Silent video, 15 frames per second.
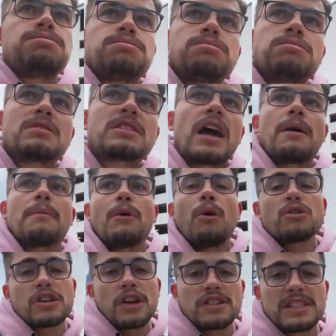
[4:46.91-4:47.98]
So,
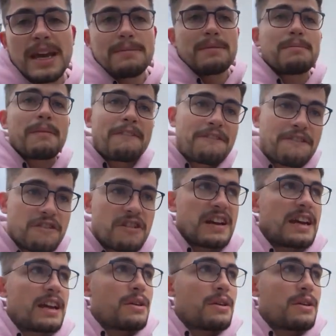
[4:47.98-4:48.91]
also, tip number 3,